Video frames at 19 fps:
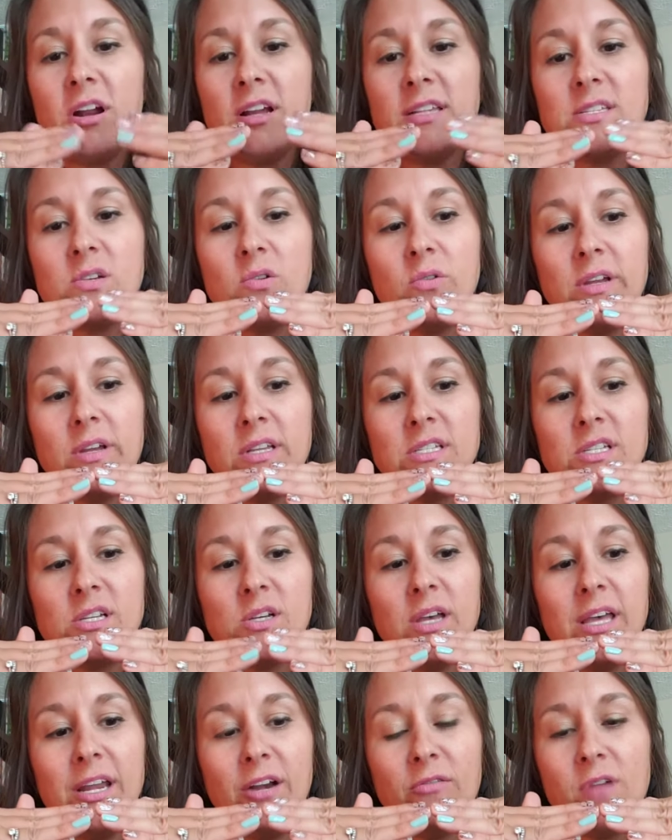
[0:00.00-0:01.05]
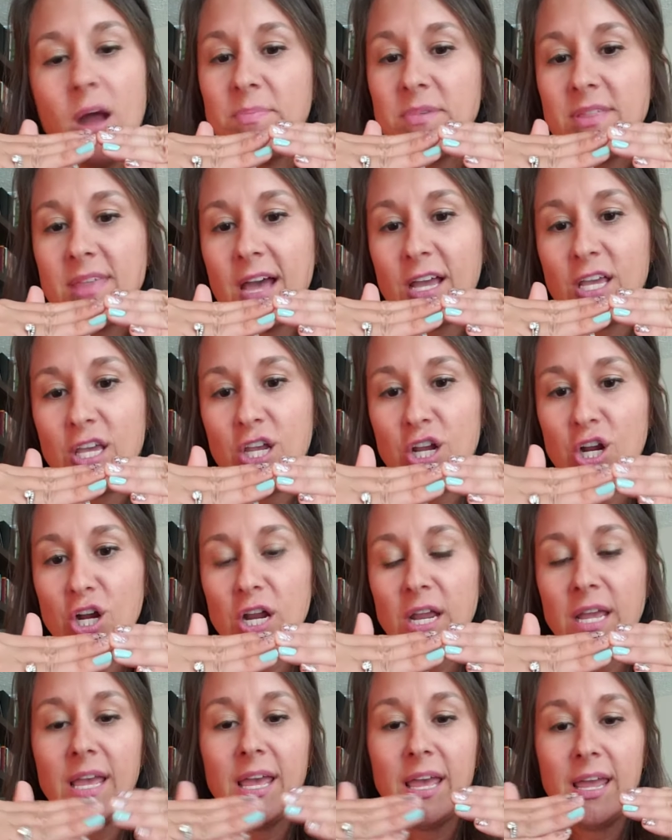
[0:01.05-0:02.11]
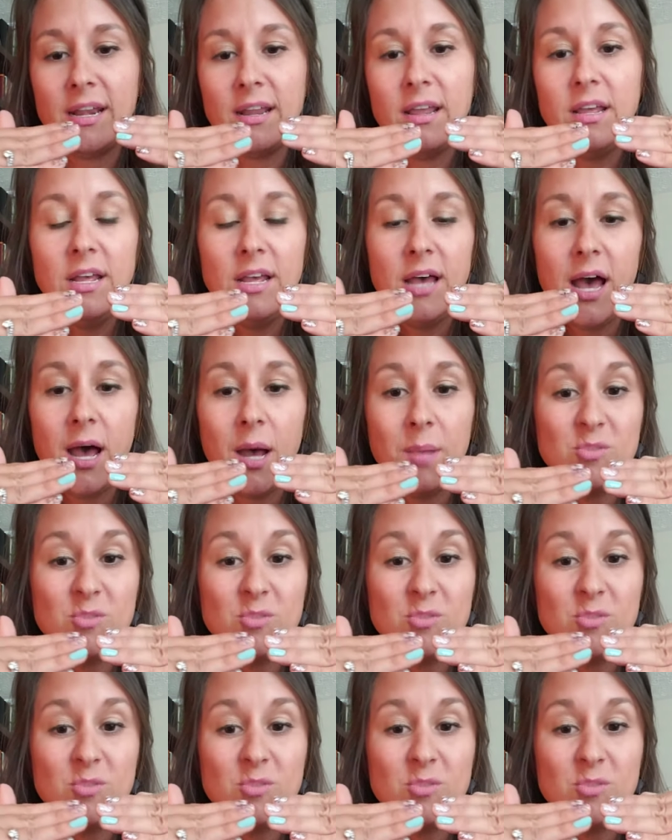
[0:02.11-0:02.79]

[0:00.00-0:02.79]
it's going to interrupt that curing and